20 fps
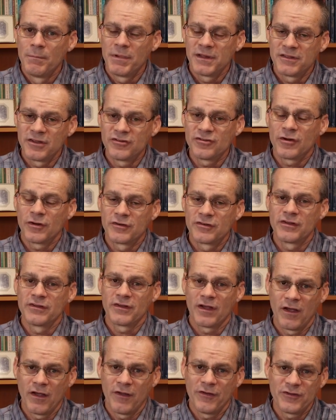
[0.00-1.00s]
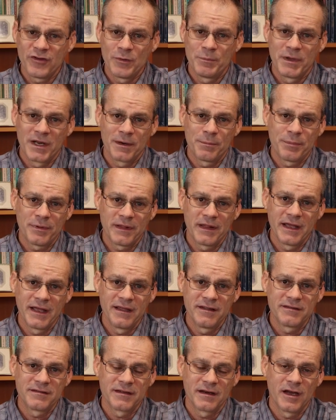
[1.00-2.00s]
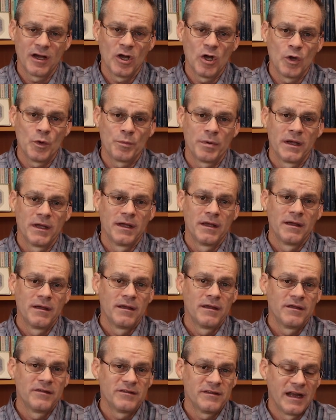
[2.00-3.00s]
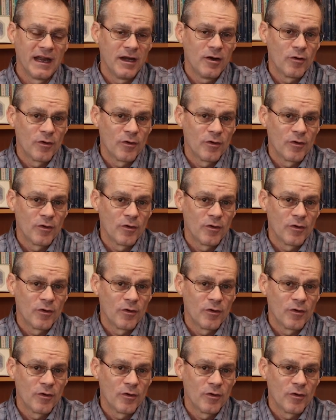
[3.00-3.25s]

but the church has also been a place, and I hope St.